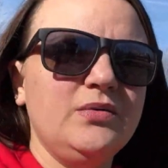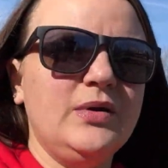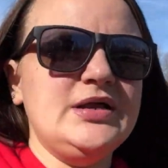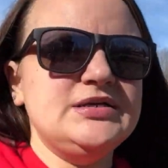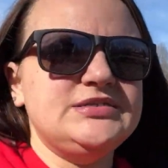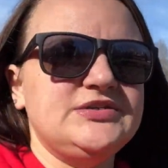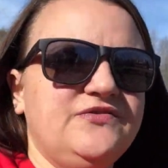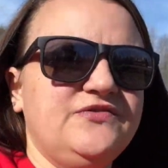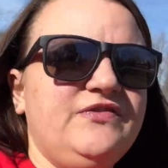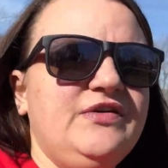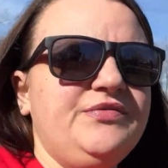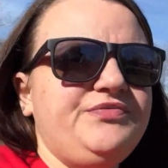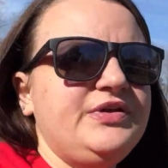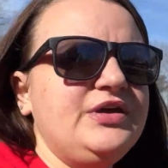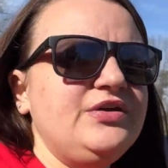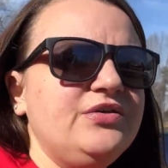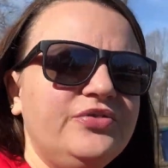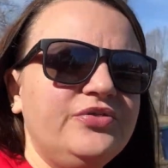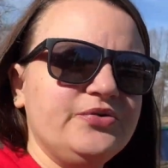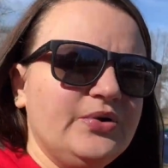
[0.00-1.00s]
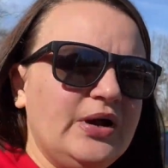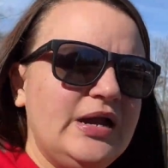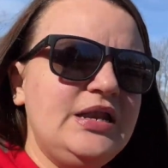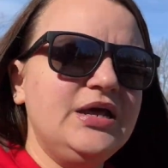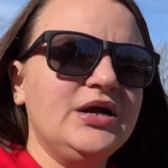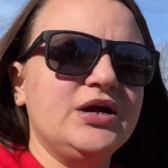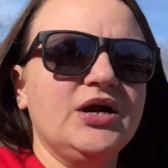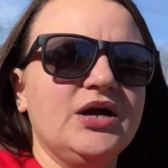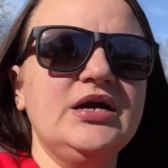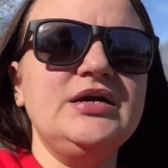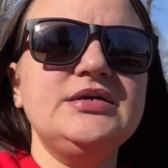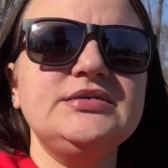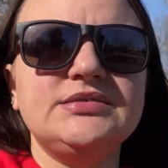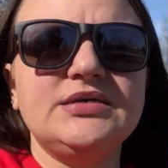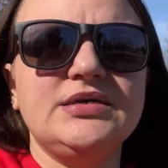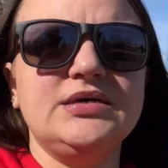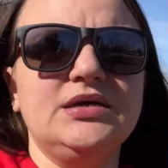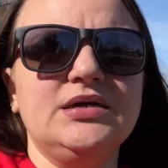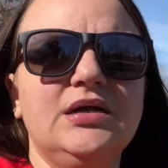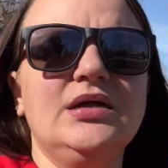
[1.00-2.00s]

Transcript: What is it, 53 degrees?